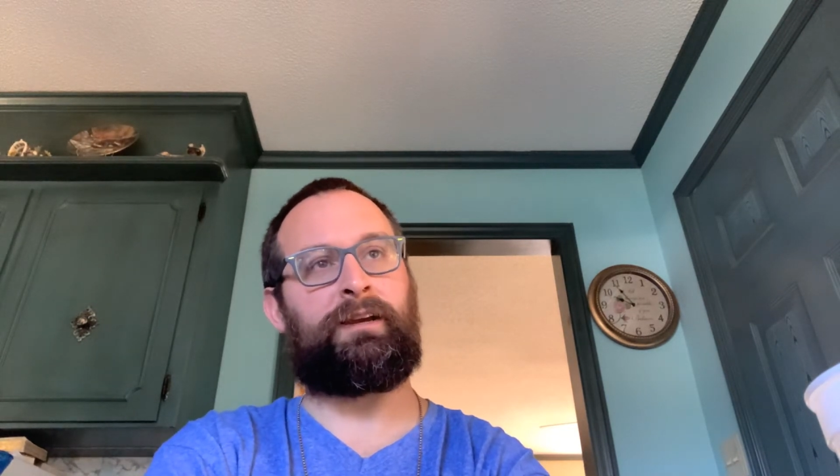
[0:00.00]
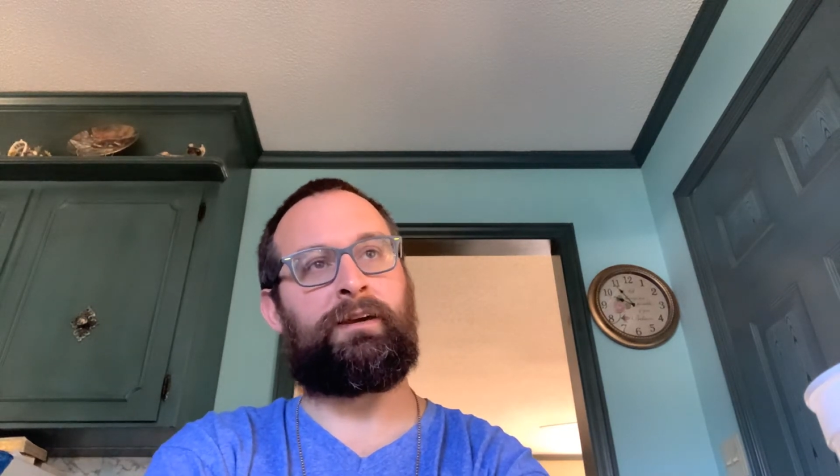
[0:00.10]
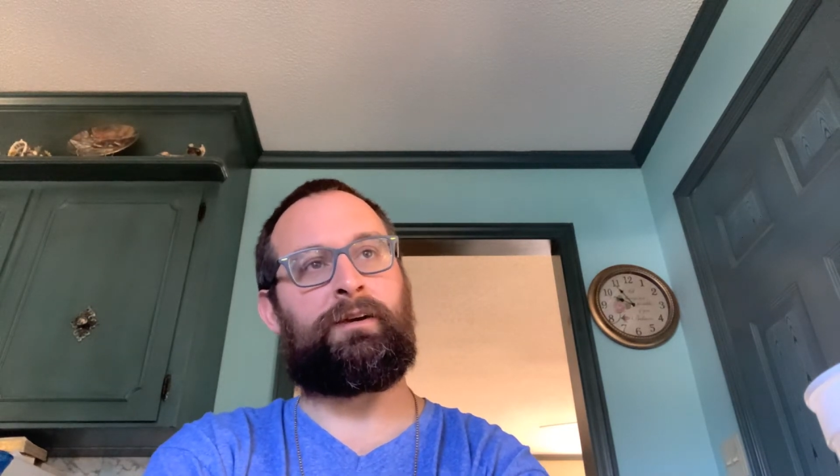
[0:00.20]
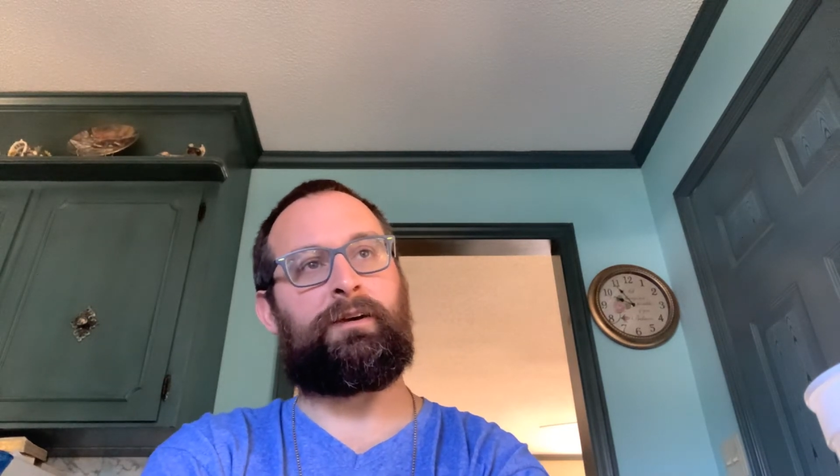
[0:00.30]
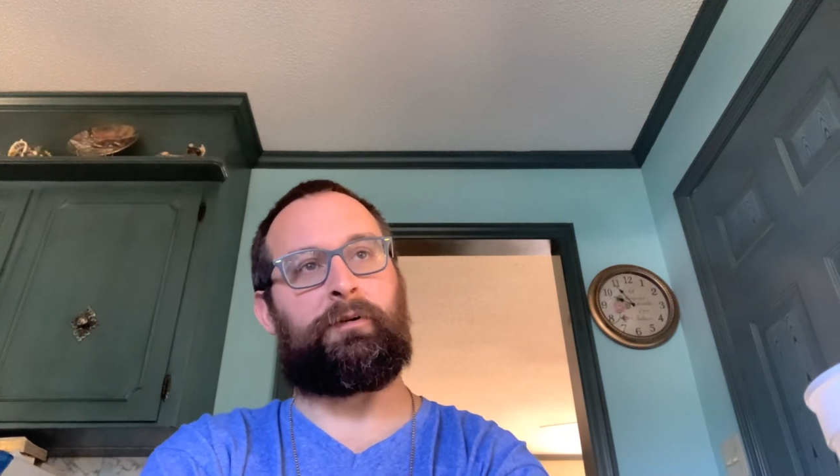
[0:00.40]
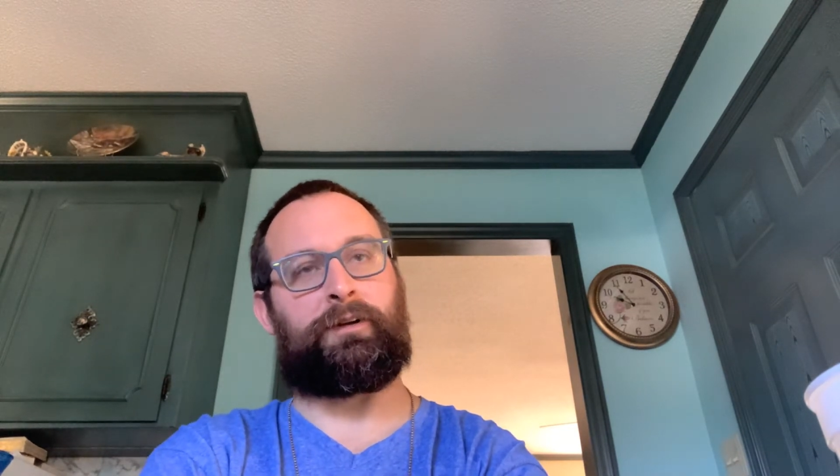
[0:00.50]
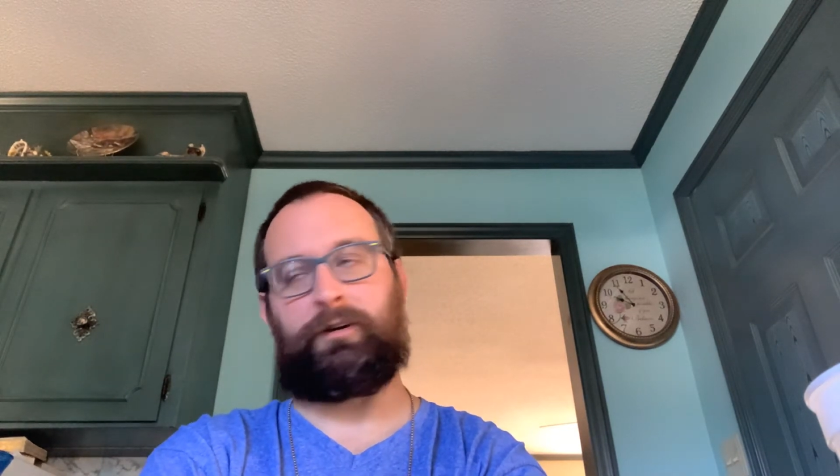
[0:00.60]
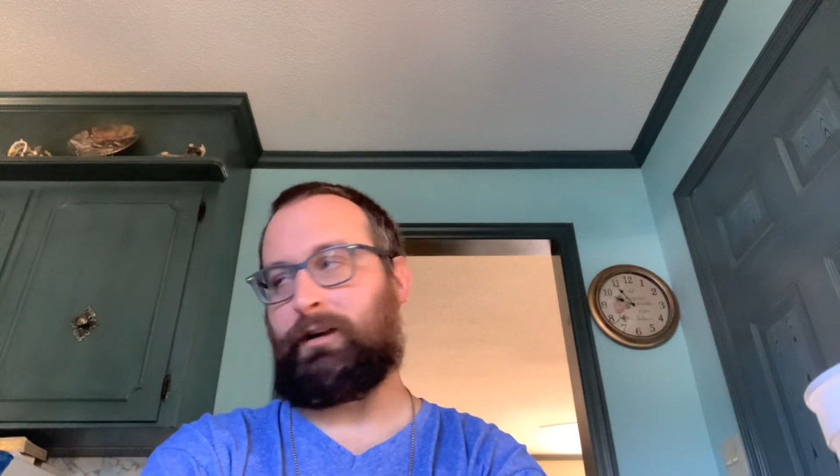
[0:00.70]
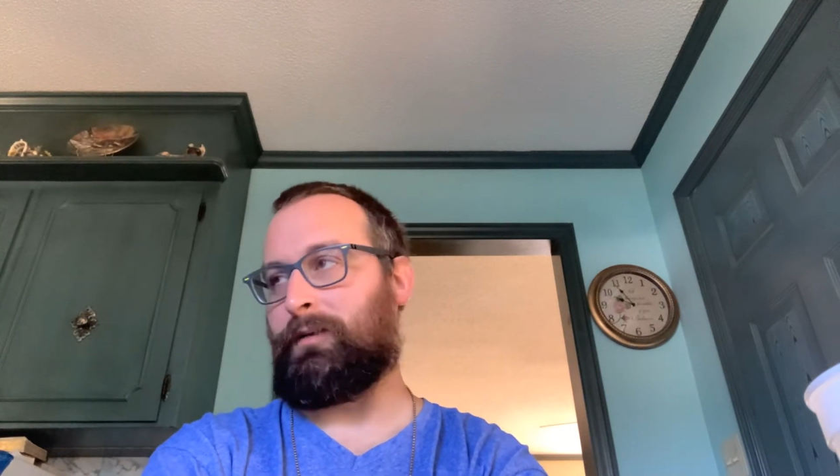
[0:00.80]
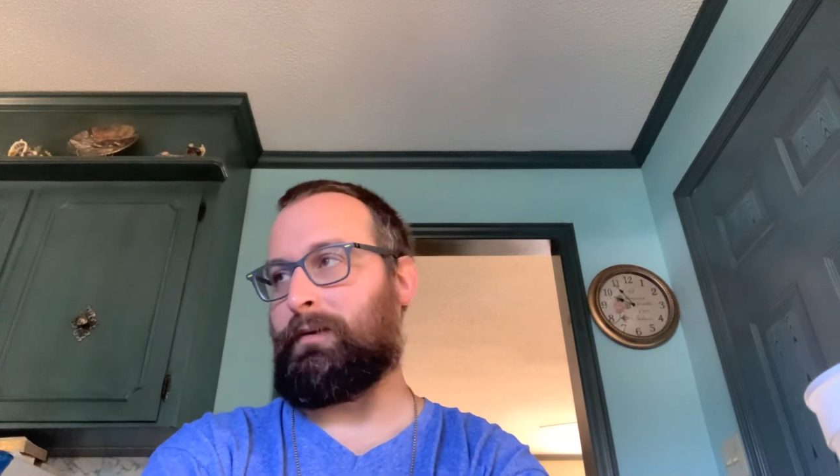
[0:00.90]
Are we
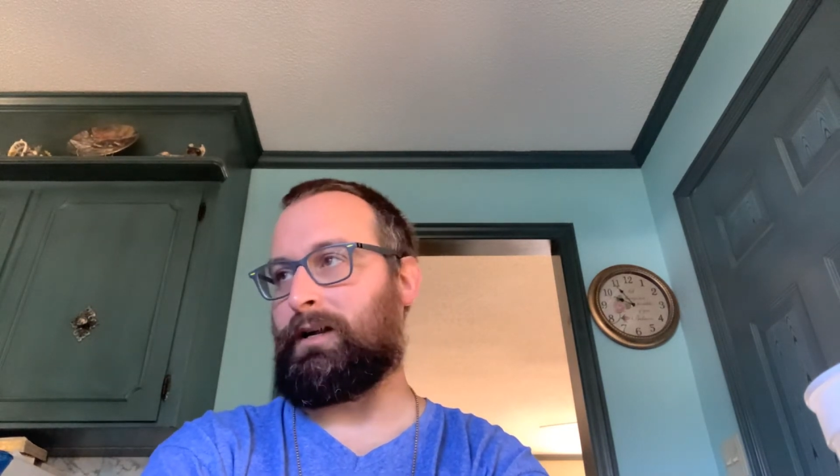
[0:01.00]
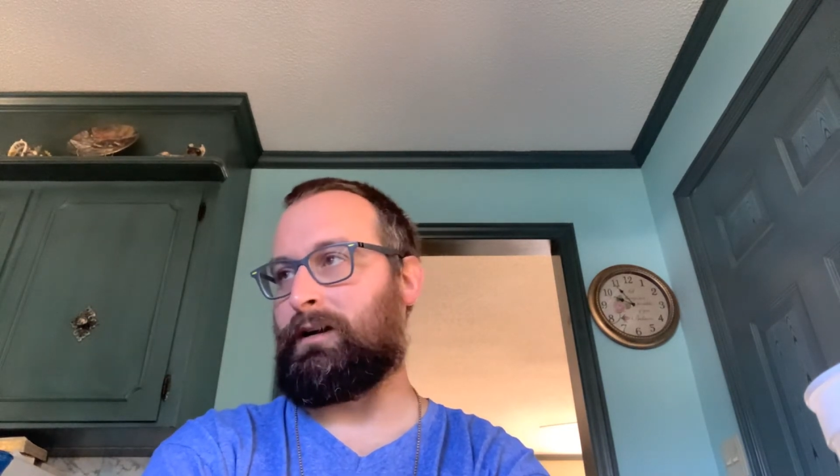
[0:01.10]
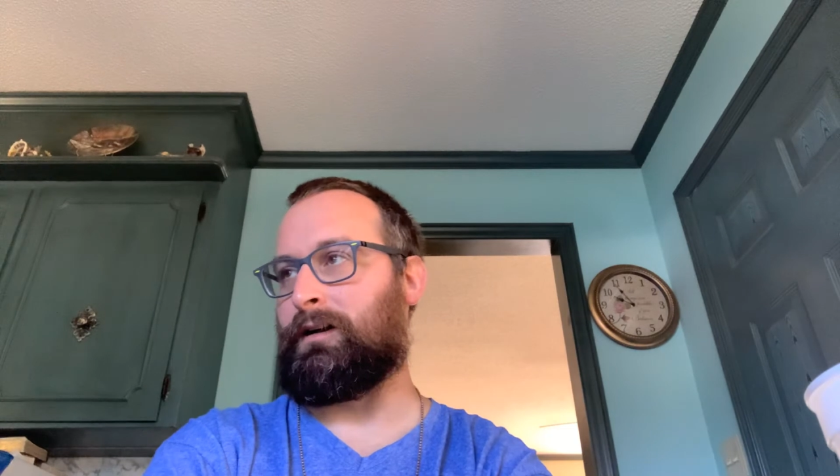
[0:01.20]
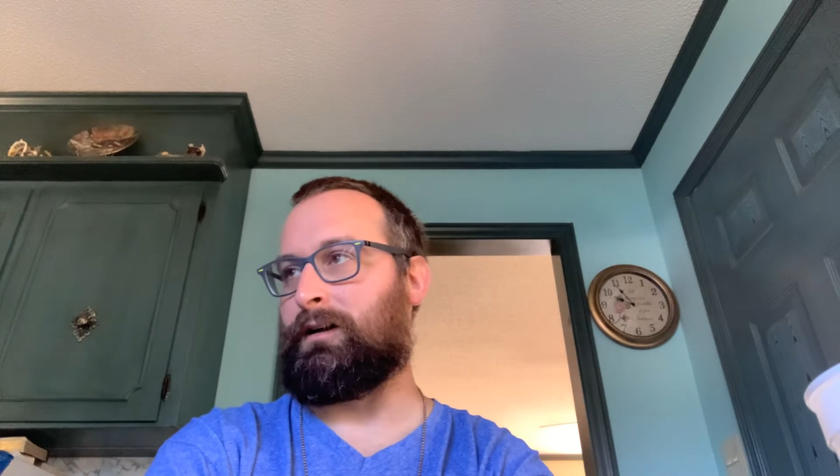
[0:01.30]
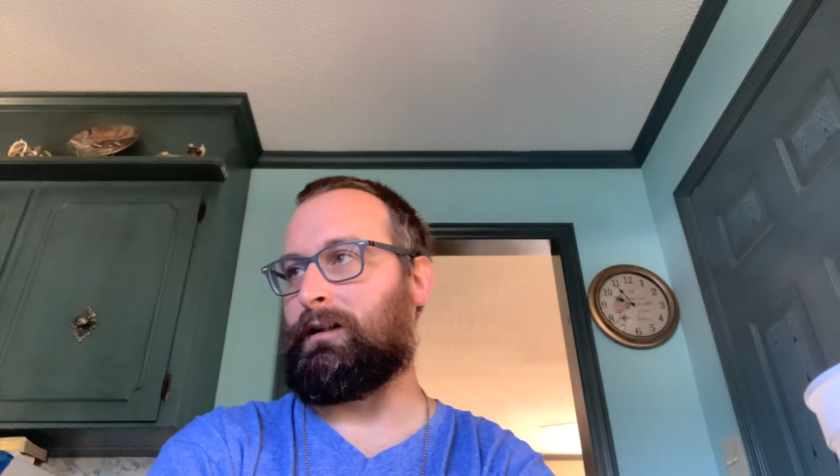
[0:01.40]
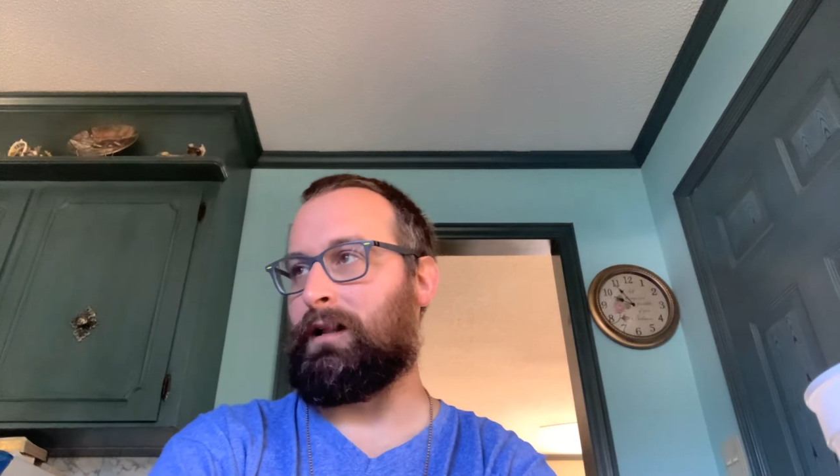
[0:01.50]
talking about a